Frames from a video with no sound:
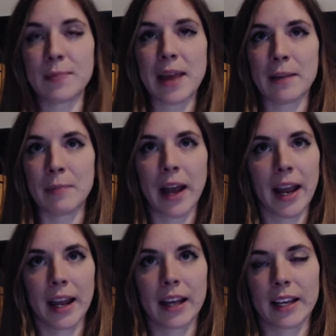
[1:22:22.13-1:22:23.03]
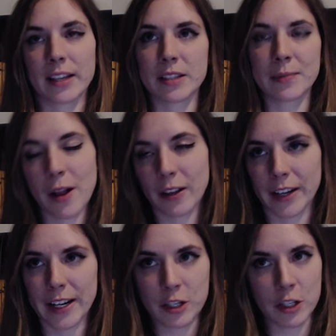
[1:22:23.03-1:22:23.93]
made by like a
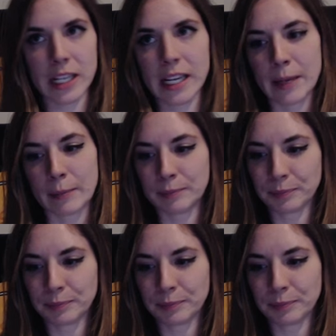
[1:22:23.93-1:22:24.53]
smaller-ish team,